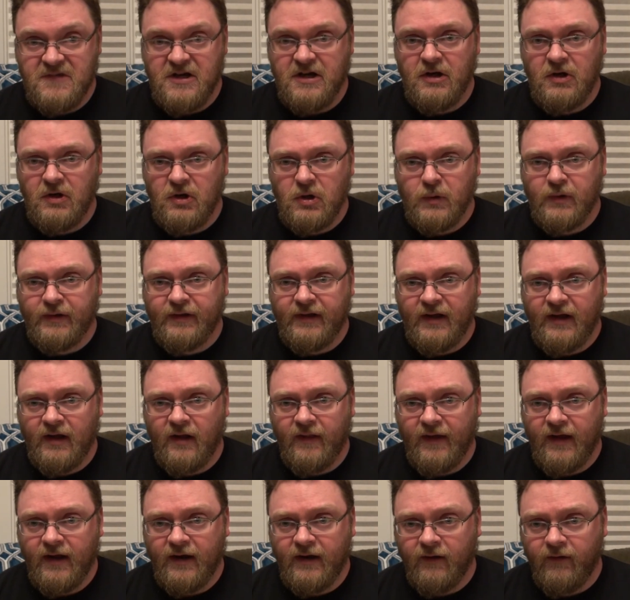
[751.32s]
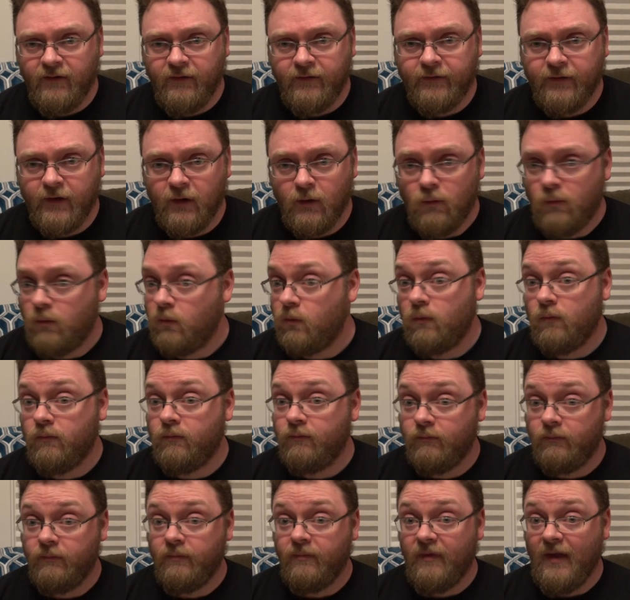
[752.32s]
I don't know what the hell that is, so
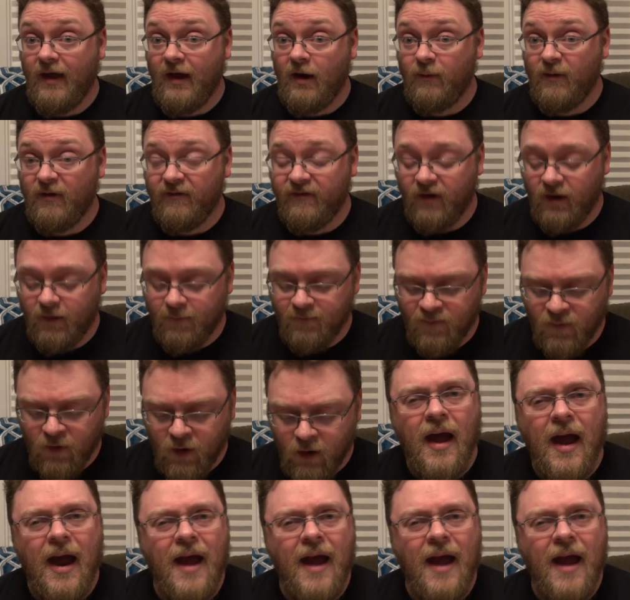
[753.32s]
that'll be fun.